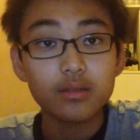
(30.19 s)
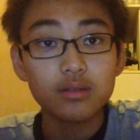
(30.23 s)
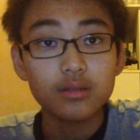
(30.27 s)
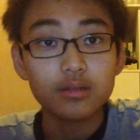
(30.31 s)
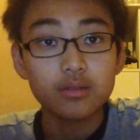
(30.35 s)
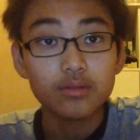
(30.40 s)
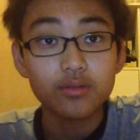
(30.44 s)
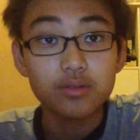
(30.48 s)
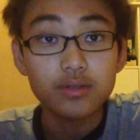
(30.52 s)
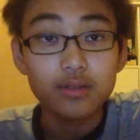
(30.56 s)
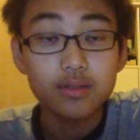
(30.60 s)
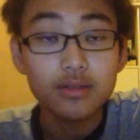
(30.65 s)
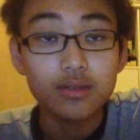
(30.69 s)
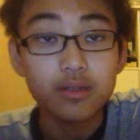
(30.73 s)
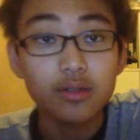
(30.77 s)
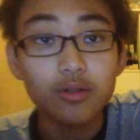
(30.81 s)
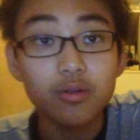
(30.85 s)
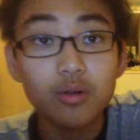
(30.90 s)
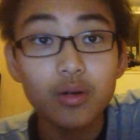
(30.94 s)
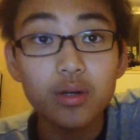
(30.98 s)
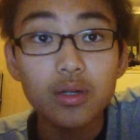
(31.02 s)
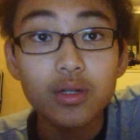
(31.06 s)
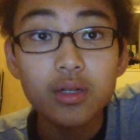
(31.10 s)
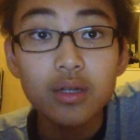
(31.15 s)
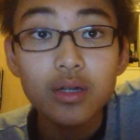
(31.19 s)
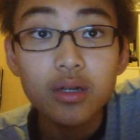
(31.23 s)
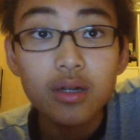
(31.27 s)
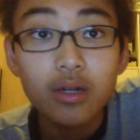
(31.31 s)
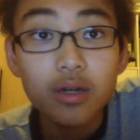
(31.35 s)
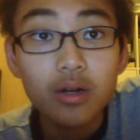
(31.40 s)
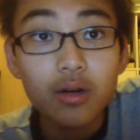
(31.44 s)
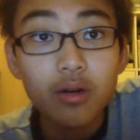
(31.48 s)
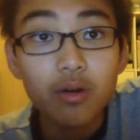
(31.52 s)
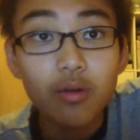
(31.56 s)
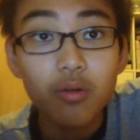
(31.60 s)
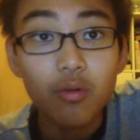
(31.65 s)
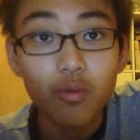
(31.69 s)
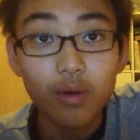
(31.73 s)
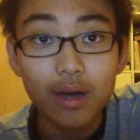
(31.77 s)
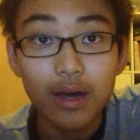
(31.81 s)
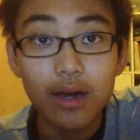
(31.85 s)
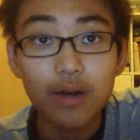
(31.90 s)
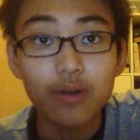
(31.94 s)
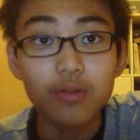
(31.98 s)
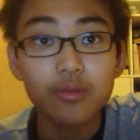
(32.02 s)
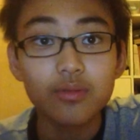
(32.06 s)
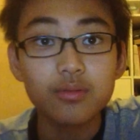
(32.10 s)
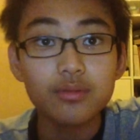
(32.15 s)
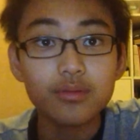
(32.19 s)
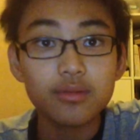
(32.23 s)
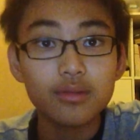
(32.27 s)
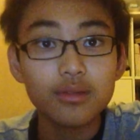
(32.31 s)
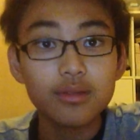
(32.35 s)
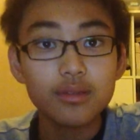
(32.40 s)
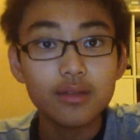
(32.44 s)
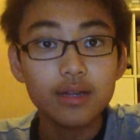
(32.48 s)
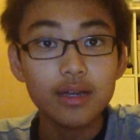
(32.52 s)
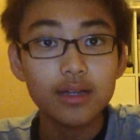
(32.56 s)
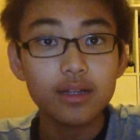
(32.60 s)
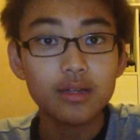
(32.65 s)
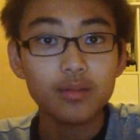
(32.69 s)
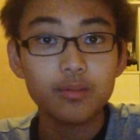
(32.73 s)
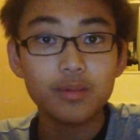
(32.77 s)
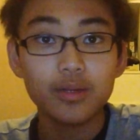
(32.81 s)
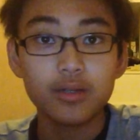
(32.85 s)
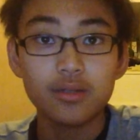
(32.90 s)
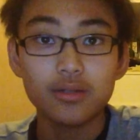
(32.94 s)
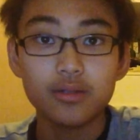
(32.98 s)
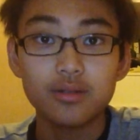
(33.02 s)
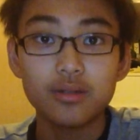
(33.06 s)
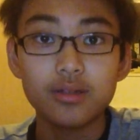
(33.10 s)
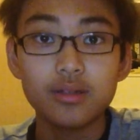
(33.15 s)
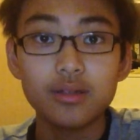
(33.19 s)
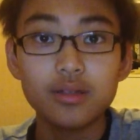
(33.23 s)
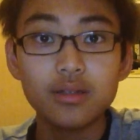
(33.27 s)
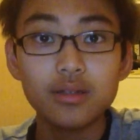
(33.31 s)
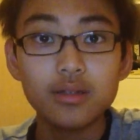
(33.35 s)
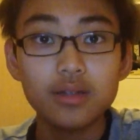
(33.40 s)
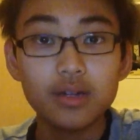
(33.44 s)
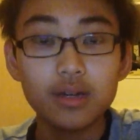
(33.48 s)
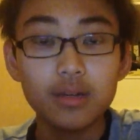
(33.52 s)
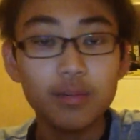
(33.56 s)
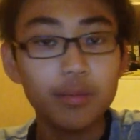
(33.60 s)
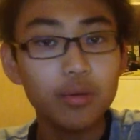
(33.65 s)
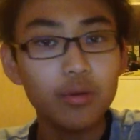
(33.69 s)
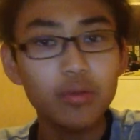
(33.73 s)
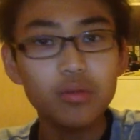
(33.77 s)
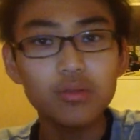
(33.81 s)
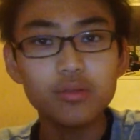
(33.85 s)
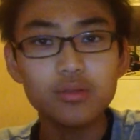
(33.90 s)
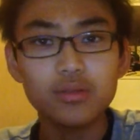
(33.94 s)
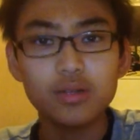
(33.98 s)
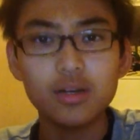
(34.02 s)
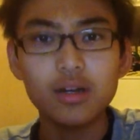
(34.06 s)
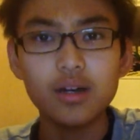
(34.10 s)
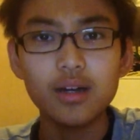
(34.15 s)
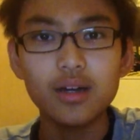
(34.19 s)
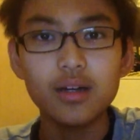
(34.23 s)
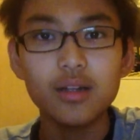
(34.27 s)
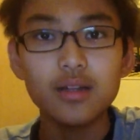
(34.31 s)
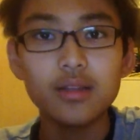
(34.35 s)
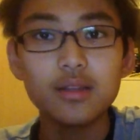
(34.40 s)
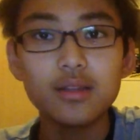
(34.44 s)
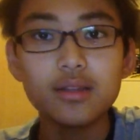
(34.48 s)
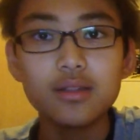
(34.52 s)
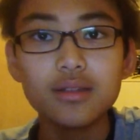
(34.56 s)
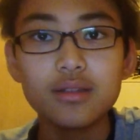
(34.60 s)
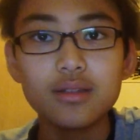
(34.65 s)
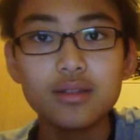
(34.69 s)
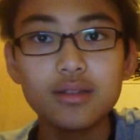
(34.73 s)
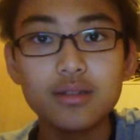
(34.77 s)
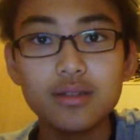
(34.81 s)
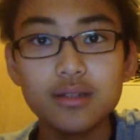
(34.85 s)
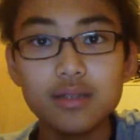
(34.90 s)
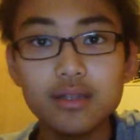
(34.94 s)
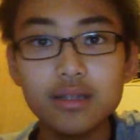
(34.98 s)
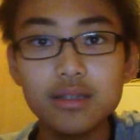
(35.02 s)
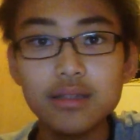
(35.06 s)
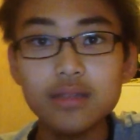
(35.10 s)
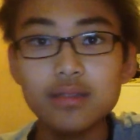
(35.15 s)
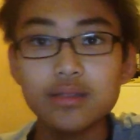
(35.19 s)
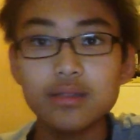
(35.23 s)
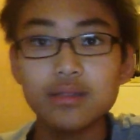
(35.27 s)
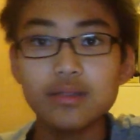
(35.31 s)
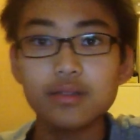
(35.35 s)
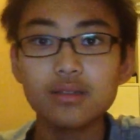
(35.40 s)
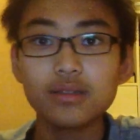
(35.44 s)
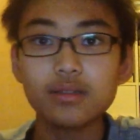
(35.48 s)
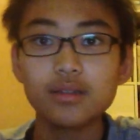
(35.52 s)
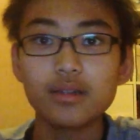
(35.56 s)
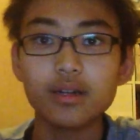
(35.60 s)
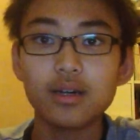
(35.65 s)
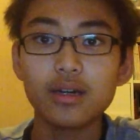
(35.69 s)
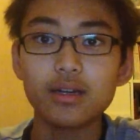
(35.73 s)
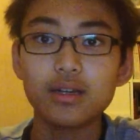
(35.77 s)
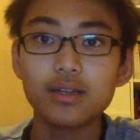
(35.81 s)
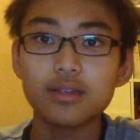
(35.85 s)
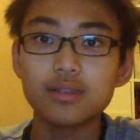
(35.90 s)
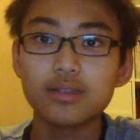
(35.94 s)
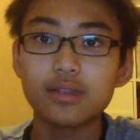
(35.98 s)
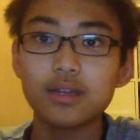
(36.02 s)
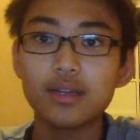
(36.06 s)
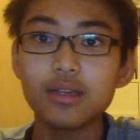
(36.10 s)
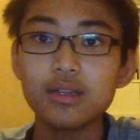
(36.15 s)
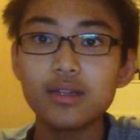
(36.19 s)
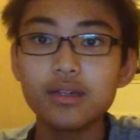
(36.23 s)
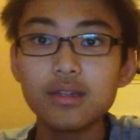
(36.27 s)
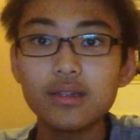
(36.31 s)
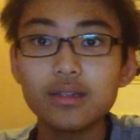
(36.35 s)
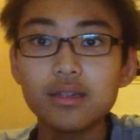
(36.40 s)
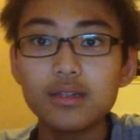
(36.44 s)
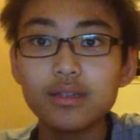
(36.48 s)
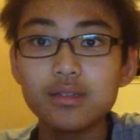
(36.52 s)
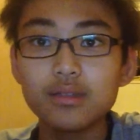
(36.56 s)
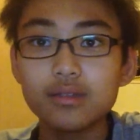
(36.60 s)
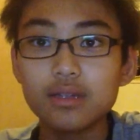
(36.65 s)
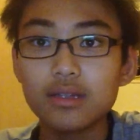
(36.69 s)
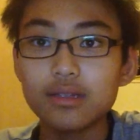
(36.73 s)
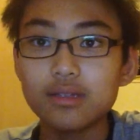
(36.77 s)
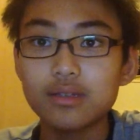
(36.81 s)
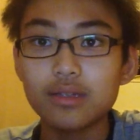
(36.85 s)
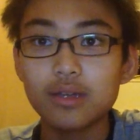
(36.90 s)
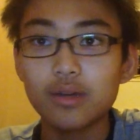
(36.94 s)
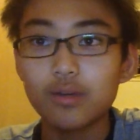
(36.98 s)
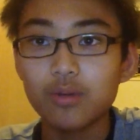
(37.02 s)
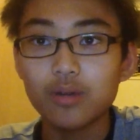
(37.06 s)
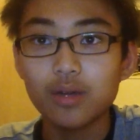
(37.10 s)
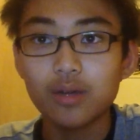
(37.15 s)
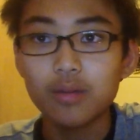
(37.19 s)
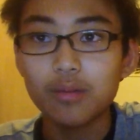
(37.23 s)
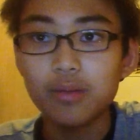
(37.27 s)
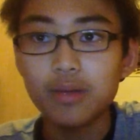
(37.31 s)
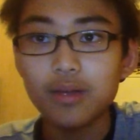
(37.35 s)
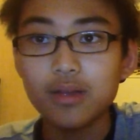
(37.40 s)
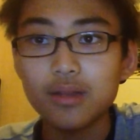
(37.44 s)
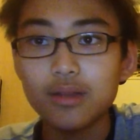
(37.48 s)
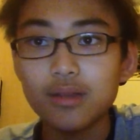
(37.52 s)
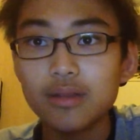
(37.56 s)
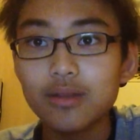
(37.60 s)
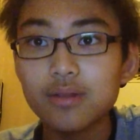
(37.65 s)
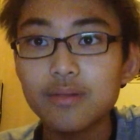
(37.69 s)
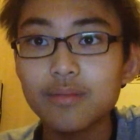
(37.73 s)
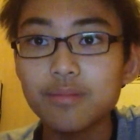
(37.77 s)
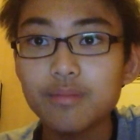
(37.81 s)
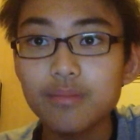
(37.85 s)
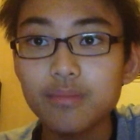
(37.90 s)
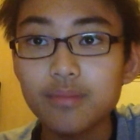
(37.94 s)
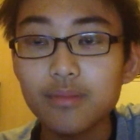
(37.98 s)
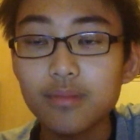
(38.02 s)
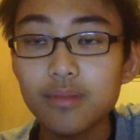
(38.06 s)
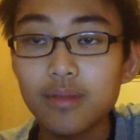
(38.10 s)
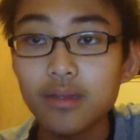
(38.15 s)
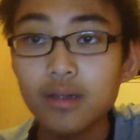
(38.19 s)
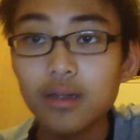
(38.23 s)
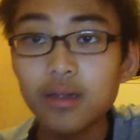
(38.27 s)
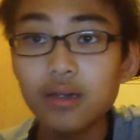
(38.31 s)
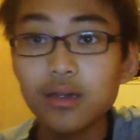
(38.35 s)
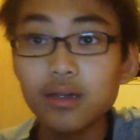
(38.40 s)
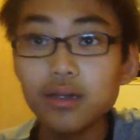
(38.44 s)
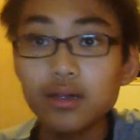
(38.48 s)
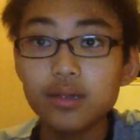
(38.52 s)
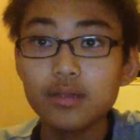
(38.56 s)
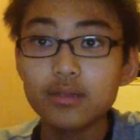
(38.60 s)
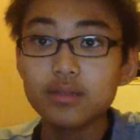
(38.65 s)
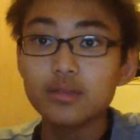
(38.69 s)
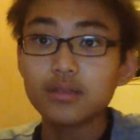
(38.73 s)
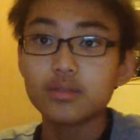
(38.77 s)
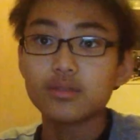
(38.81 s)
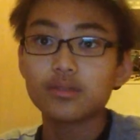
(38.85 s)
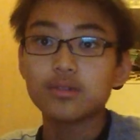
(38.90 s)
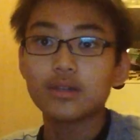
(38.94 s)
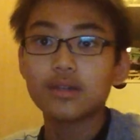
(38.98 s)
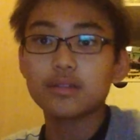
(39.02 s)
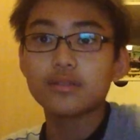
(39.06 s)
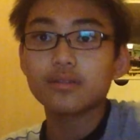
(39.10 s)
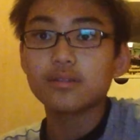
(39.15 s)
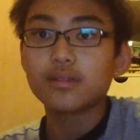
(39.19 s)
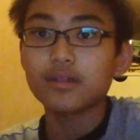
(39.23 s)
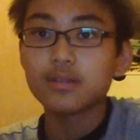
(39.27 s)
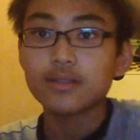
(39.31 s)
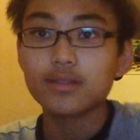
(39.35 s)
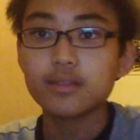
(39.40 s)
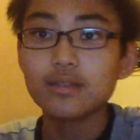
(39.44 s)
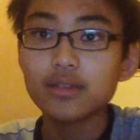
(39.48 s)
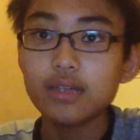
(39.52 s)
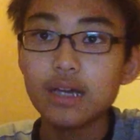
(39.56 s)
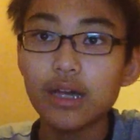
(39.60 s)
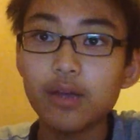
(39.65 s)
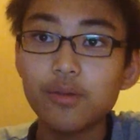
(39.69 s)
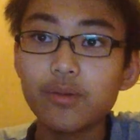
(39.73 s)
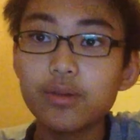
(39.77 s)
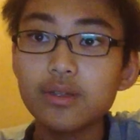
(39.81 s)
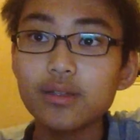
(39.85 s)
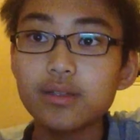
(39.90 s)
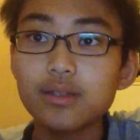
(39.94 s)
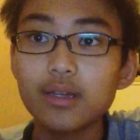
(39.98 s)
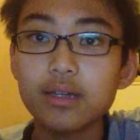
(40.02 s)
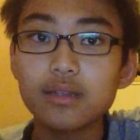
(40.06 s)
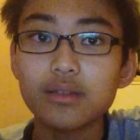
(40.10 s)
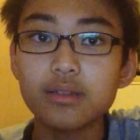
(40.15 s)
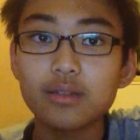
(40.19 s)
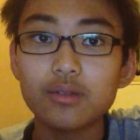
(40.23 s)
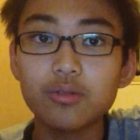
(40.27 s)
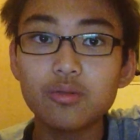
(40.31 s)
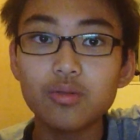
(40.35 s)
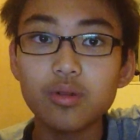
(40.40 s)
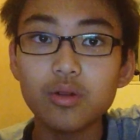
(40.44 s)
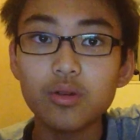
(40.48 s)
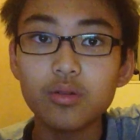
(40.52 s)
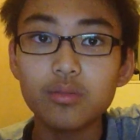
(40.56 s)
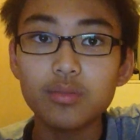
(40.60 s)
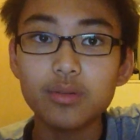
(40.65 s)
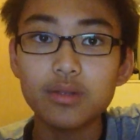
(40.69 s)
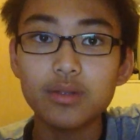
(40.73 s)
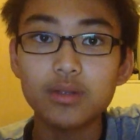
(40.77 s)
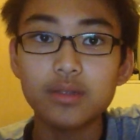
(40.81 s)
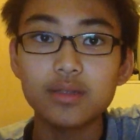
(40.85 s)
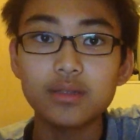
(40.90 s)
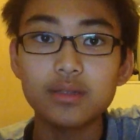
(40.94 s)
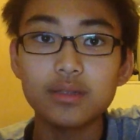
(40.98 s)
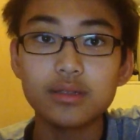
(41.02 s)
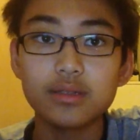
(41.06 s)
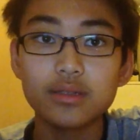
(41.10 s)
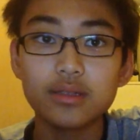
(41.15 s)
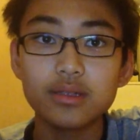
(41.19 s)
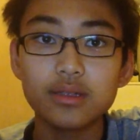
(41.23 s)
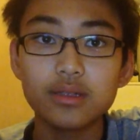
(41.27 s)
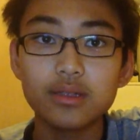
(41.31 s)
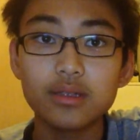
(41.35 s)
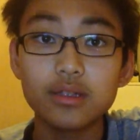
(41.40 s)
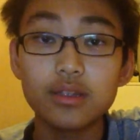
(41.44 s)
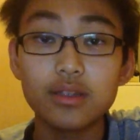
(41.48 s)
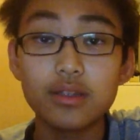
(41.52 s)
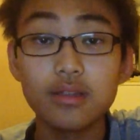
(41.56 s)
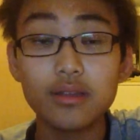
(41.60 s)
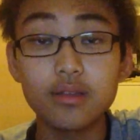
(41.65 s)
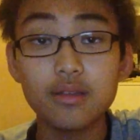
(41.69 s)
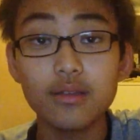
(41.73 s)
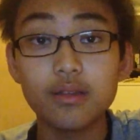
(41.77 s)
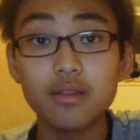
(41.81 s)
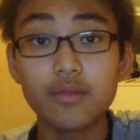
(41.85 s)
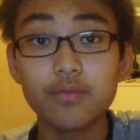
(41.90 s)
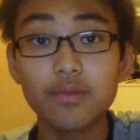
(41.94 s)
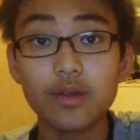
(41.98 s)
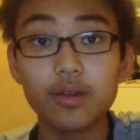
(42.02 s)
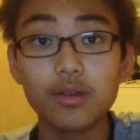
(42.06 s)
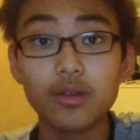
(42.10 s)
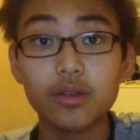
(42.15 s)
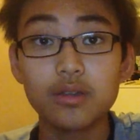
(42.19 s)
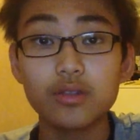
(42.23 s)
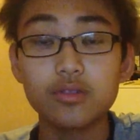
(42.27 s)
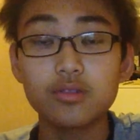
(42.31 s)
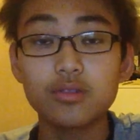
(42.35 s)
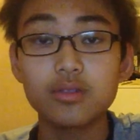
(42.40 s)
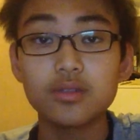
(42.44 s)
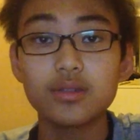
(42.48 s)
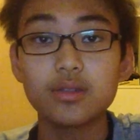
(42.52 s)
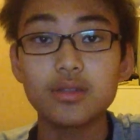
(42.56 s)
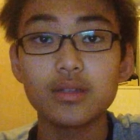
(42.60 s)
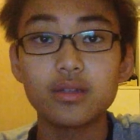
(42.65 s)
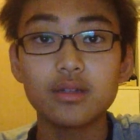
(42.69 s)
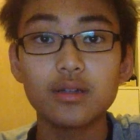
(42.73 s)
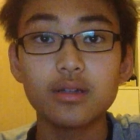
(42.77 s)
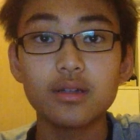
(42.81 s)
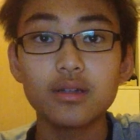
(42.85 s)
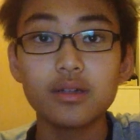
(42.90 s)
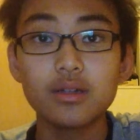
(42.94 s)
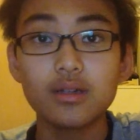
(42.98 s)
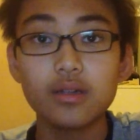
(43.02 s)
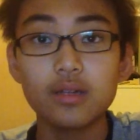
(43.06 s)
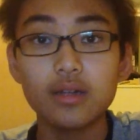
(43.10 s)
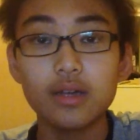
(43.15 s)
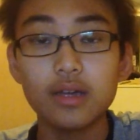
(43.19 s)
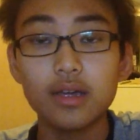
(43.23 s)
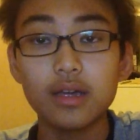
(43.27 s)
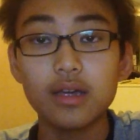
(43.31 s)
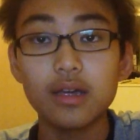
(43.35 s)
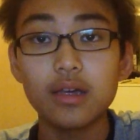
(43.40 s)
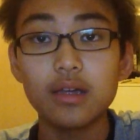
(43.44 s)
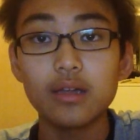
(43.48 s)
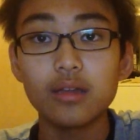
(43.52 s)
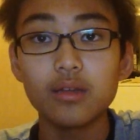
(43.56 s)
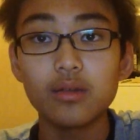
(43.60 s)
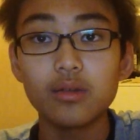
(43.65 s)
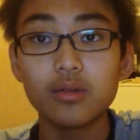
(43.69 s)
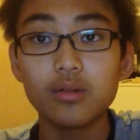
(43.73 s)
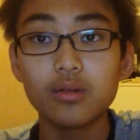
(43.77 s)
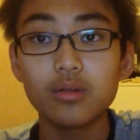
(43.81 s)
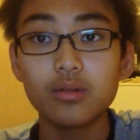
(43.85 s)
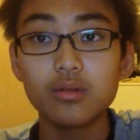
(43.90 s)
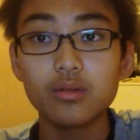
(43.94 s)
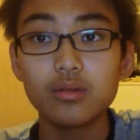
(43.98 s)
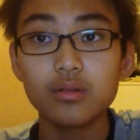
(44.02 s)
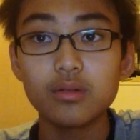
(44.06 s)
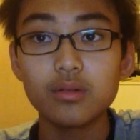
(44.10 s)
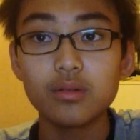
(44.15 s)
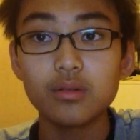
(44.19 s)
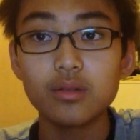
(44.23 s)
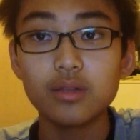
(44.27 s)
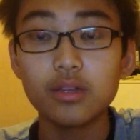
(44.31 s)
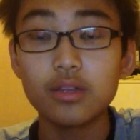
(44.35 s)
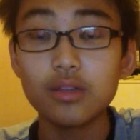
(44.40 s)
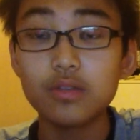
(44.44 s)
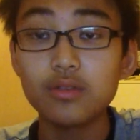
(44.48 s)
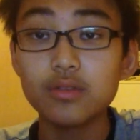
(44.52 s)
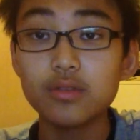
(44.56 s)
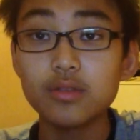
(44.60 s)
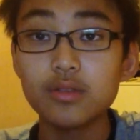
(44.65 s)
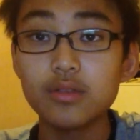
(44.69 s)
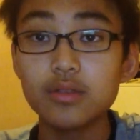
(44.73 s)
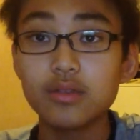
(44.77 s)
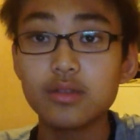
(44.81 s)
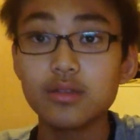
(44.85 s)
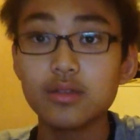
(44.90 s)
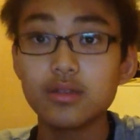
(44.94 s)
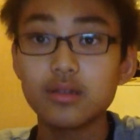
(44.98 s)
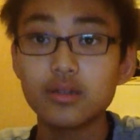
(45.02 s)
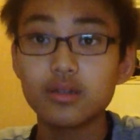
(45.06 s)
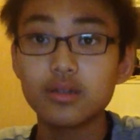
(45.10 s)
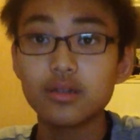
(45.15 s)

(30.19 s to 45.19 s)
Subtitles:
So this is the quote. "Wow," Tyla muttered. "Apollo's hot." "He's the sun god," I said. "That's not what I meant." So as you can see, I really like the quote because it's very interesting and it uses